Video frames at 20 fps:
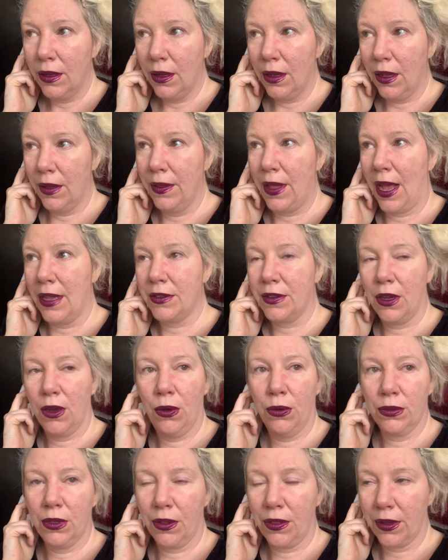and that's a
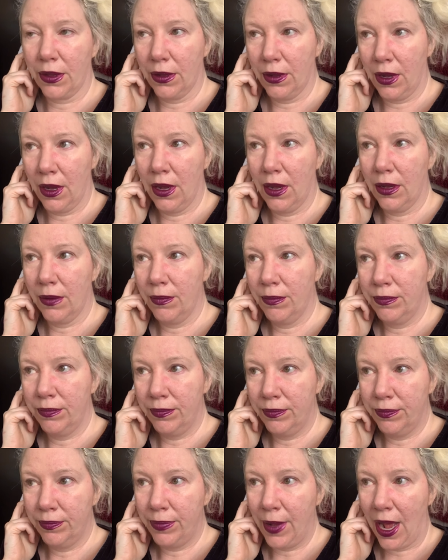whole nother uh,
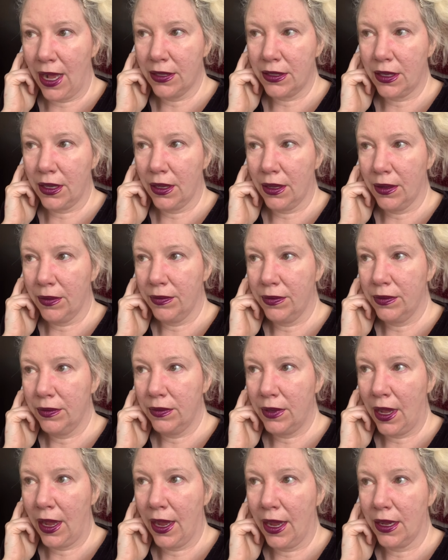basket of
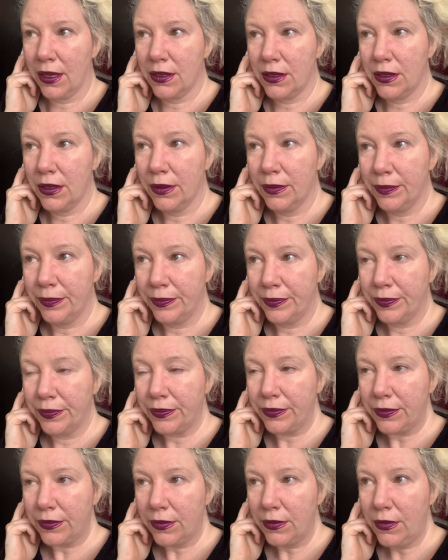eggs.
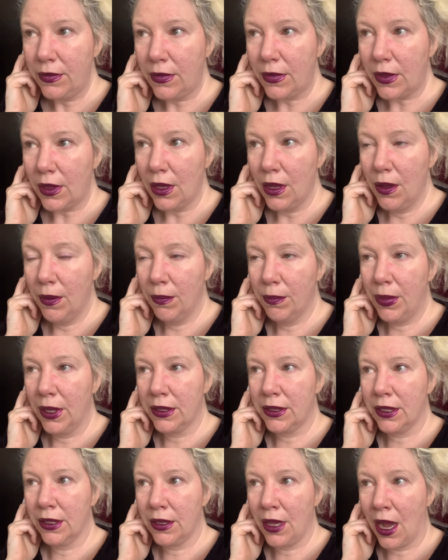
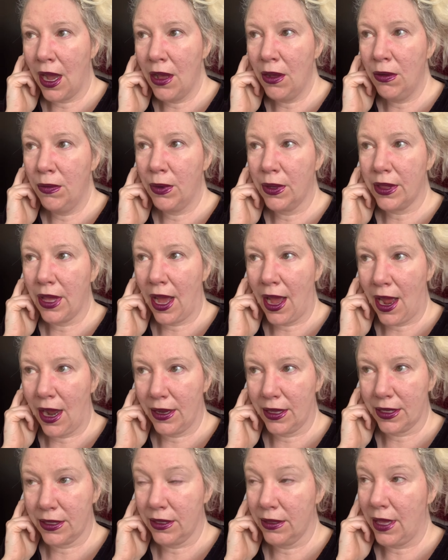But denial with
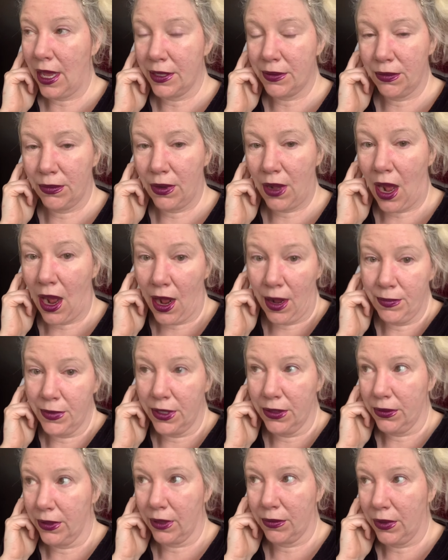addicts, and that's what I'm
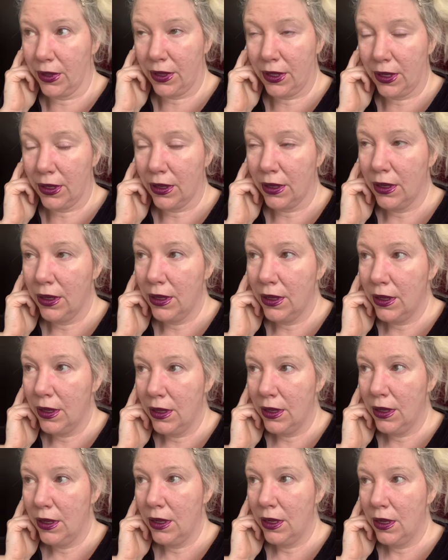dealing with here
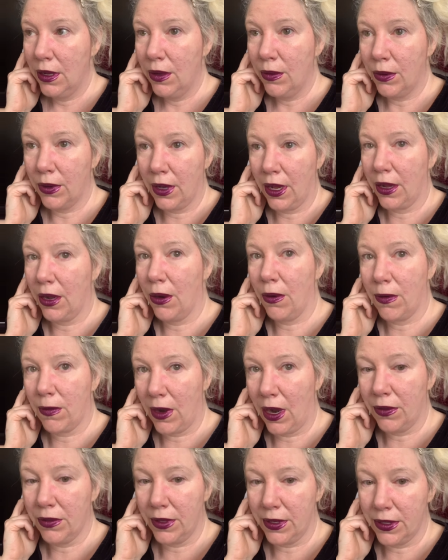when I go
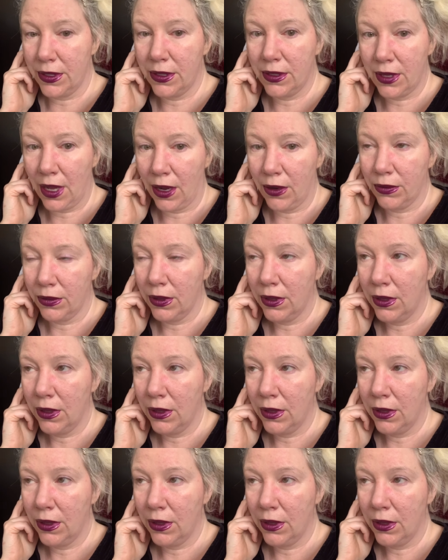around this town.